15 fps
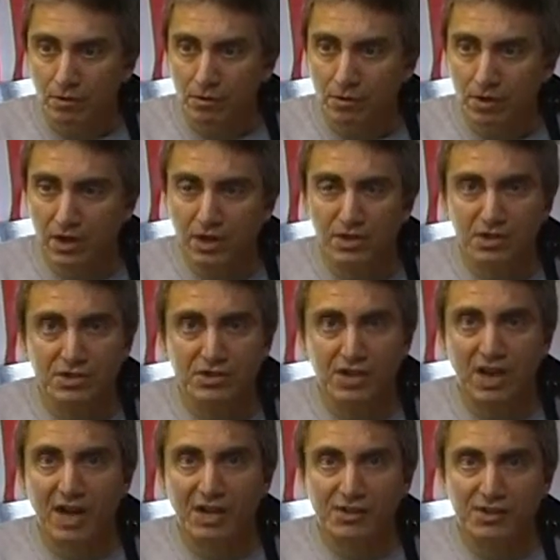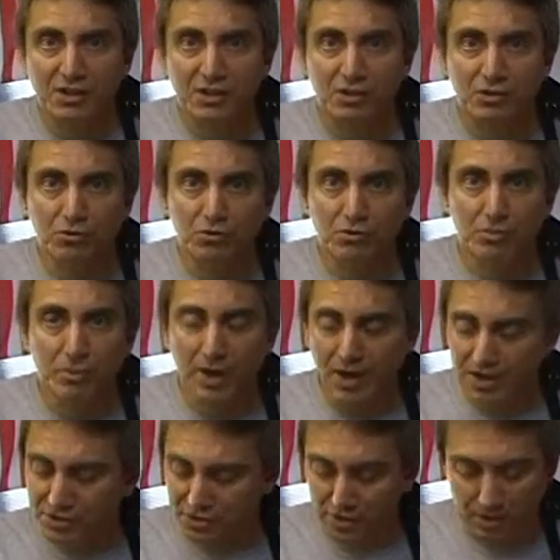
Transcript: who kicked his ass in the two debates.